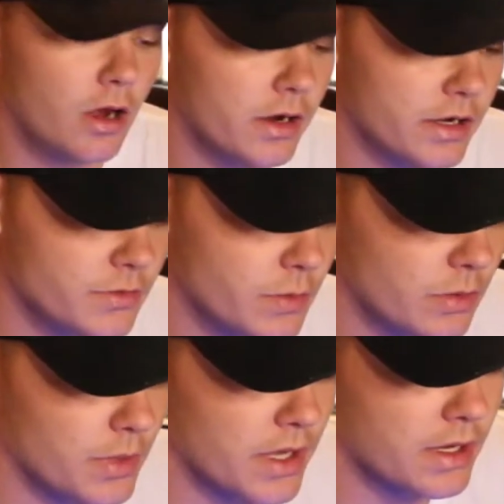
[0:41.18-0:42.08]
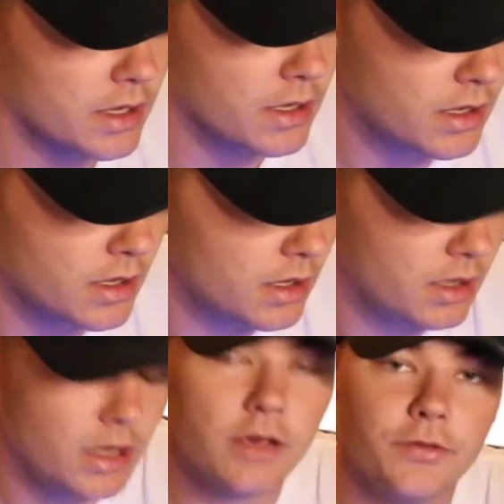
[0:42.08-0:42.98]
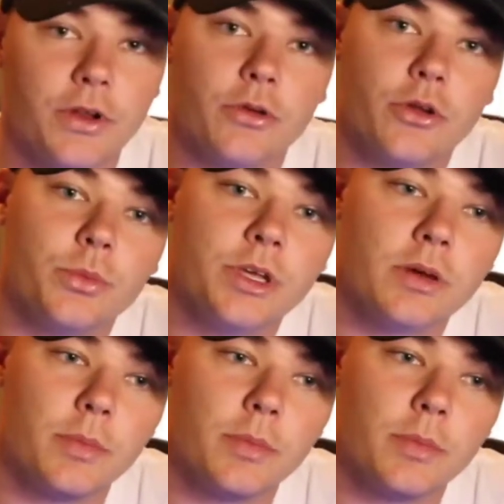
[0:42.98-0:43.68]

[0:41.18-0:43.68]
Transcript: Alright guys, welcome back. If you don't know me,